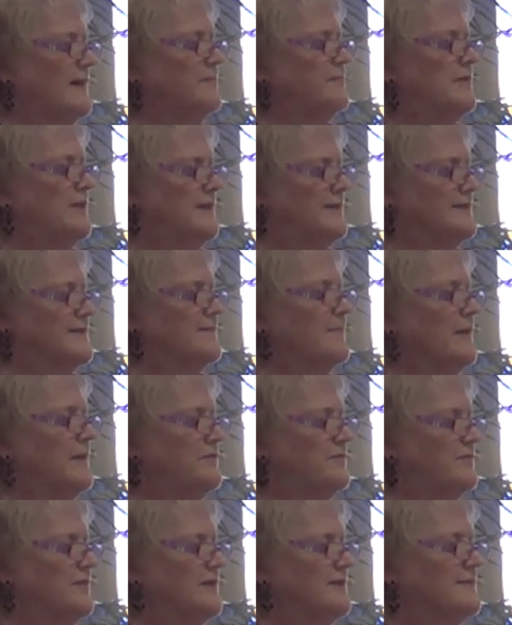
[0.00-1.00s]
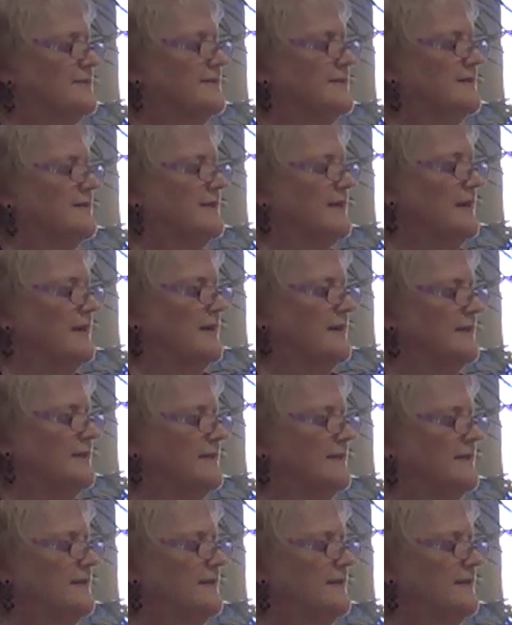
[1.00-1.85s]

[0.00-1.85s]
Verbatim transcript: I place my trust in God